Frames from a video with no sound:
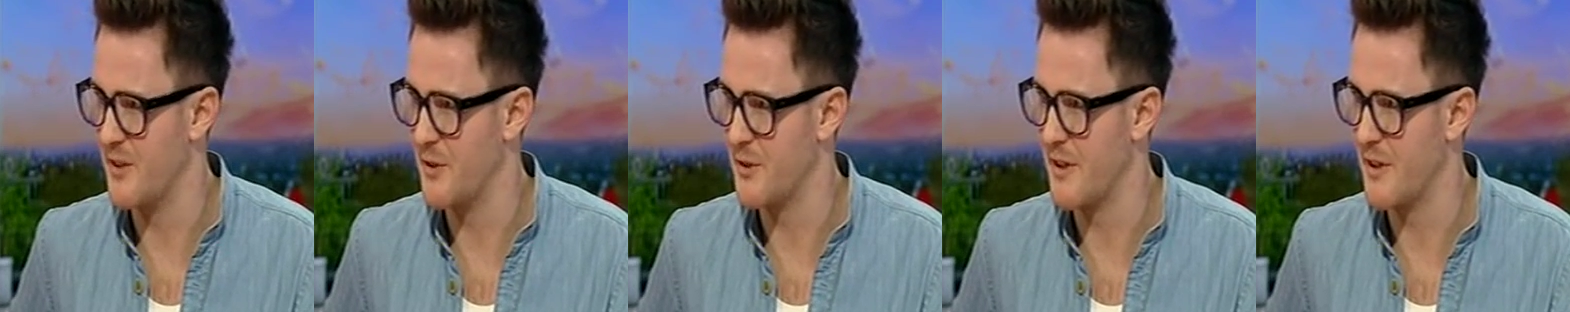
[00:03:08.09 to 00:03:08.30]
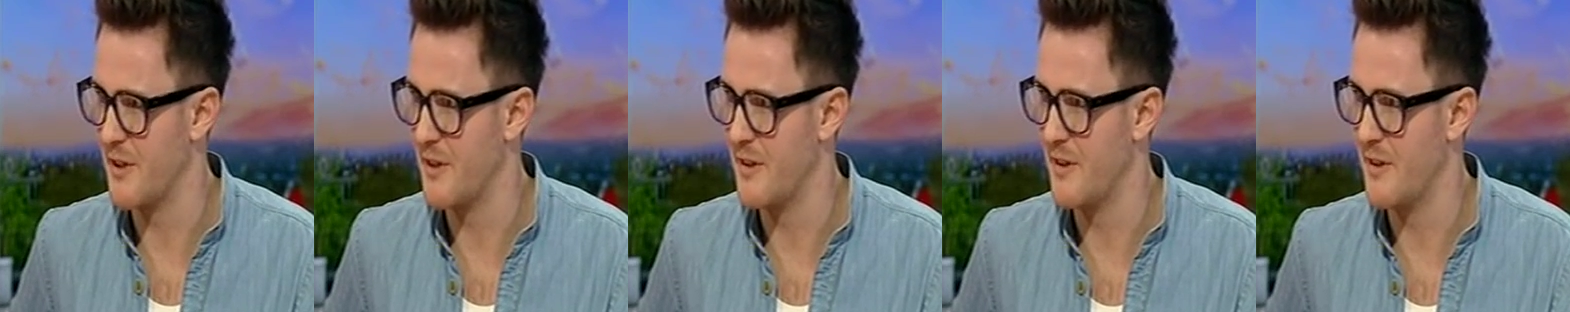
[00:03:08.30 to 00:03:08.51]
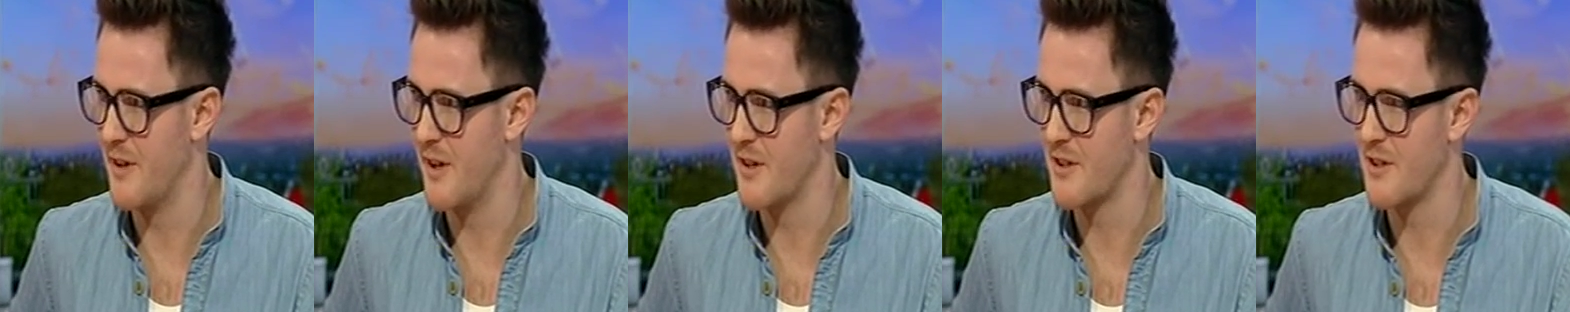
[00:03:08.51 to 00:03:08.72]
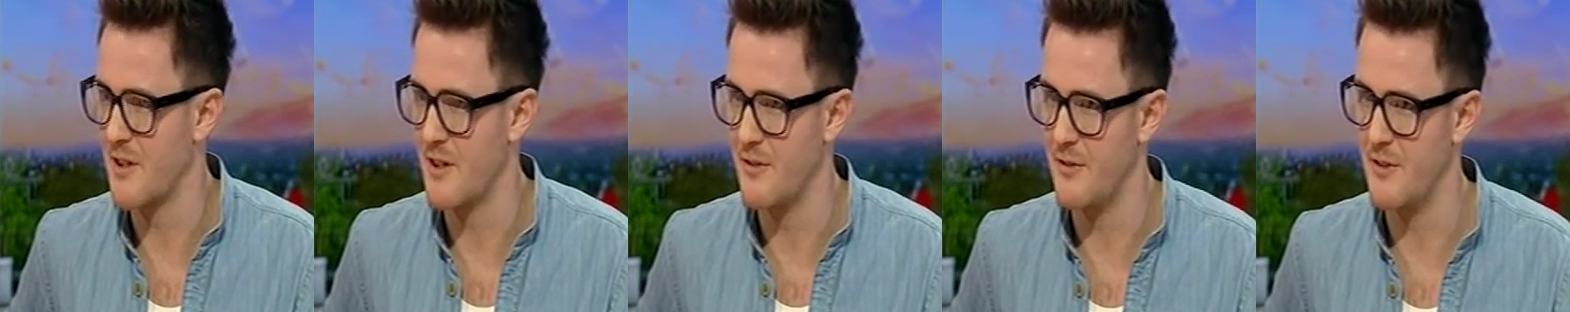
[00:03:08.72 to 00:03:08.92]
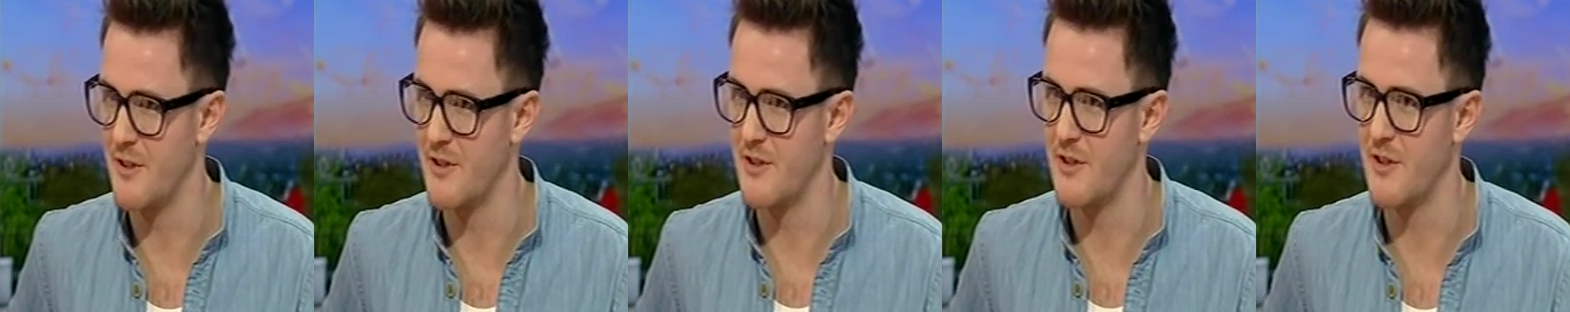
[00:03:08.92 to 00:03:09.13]
It was like,
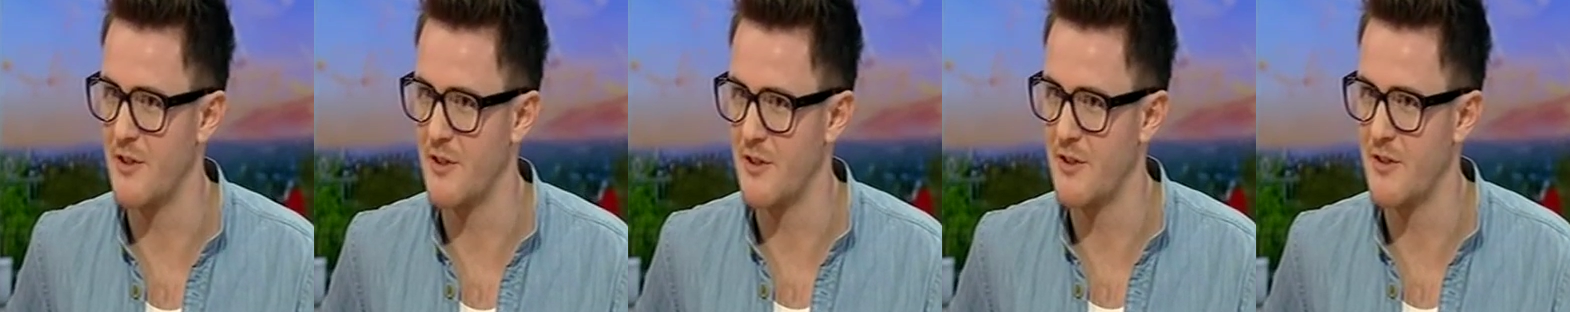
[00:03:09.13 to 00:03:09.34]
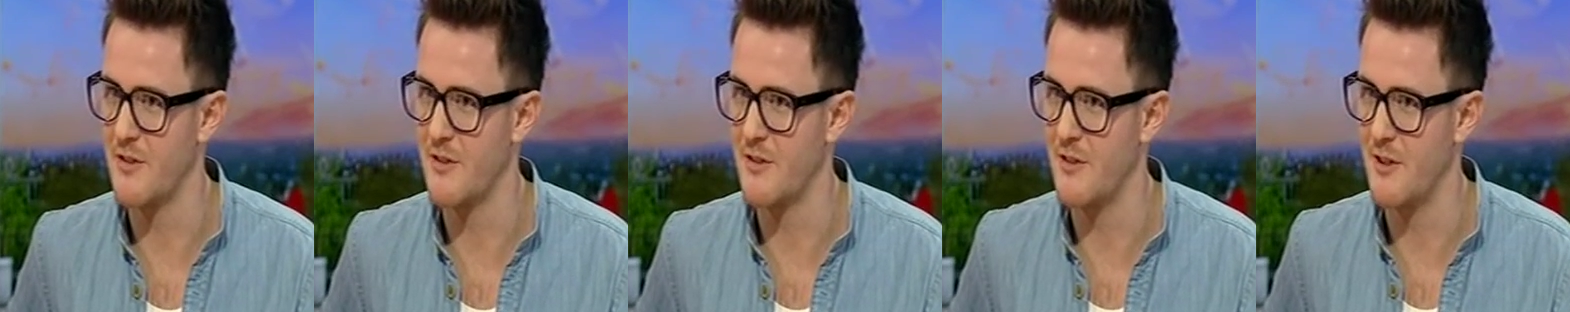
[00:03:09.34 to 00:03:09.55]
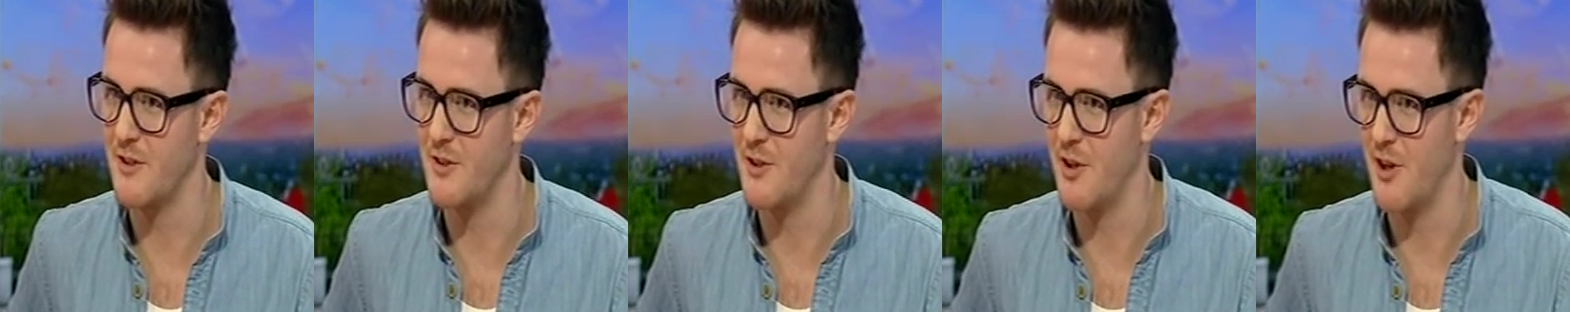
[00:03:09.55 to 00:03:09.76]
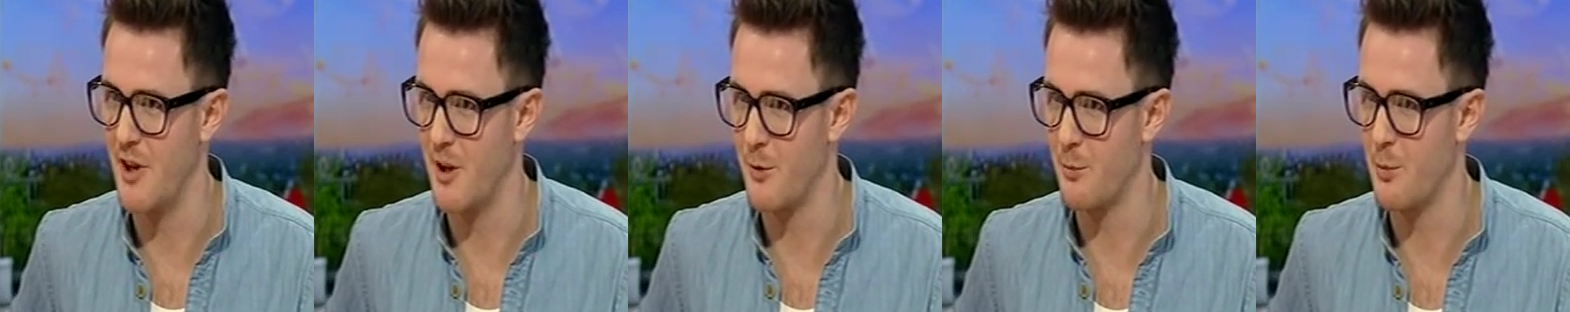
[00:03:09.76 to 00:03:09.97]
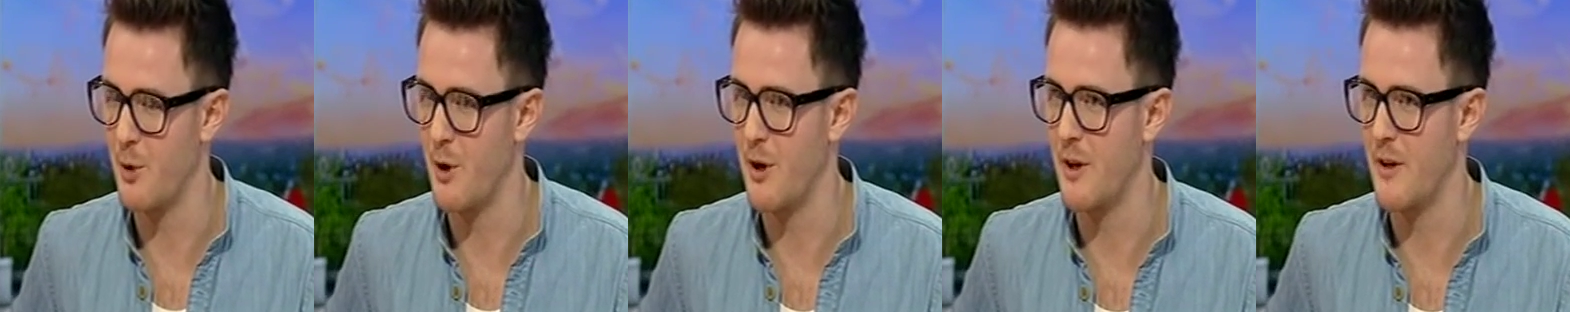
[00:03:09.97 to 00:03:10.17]
actually, this is a
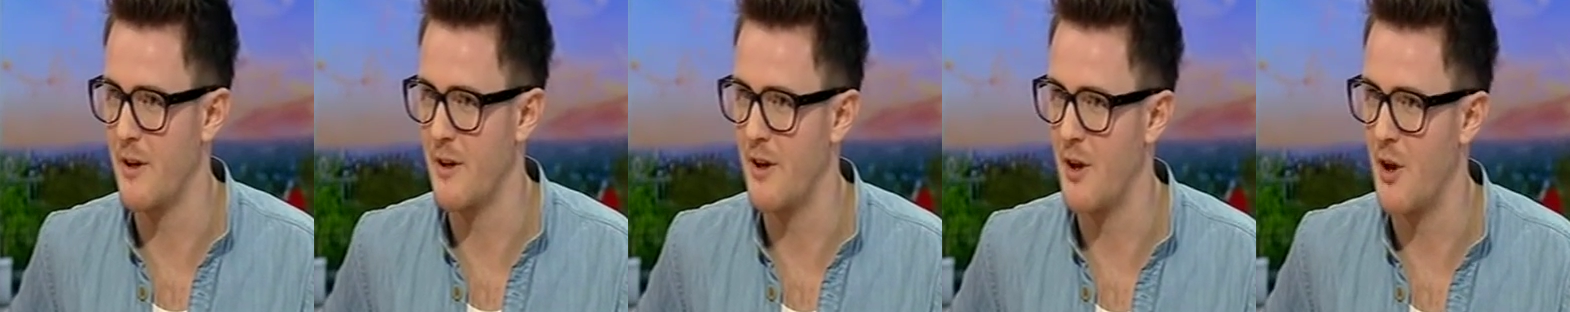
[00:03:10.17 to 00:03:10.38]
turning point.